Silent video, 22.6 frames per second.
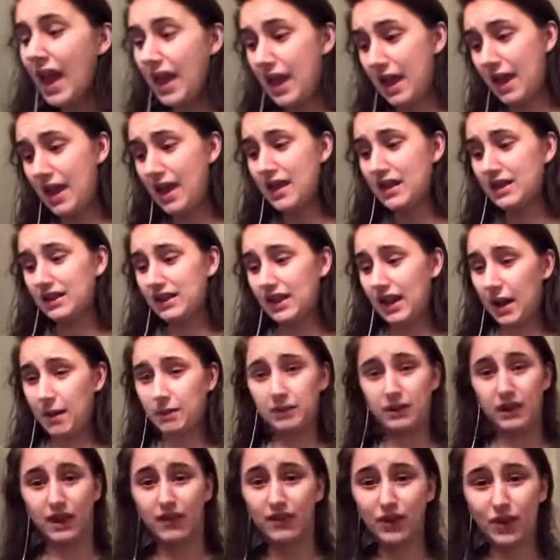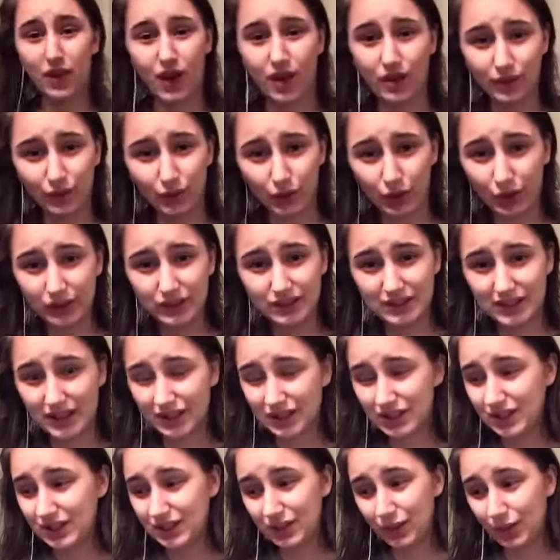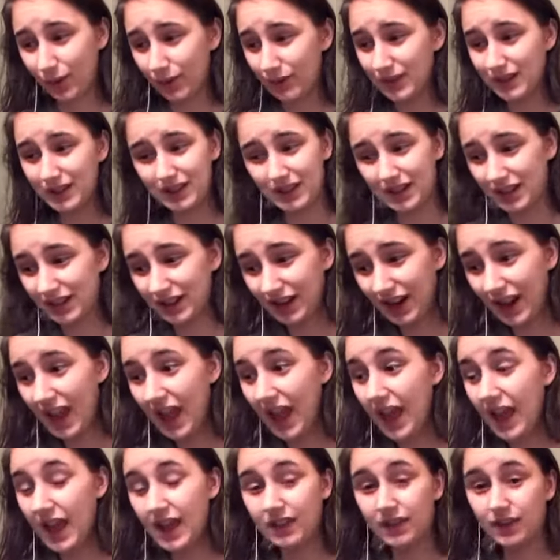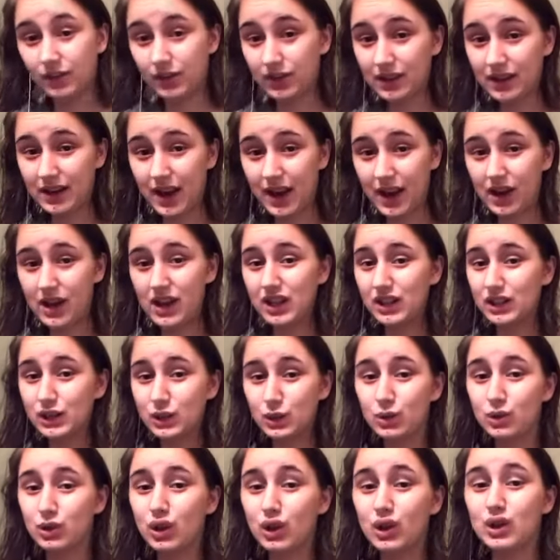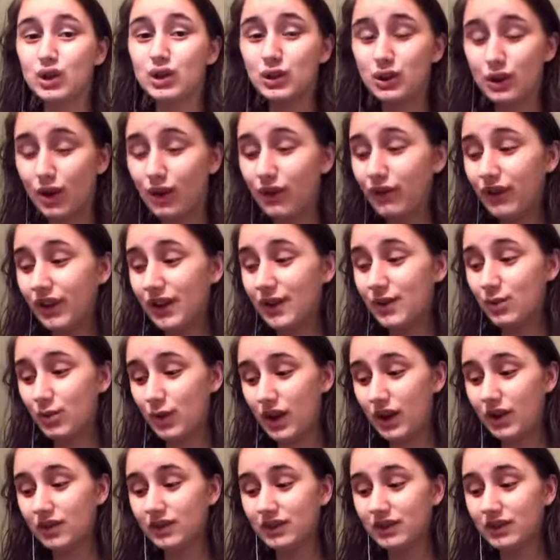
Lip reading: And I'm loving all the looks that she's throwing in here. And the green hair, it suits her so freaking well.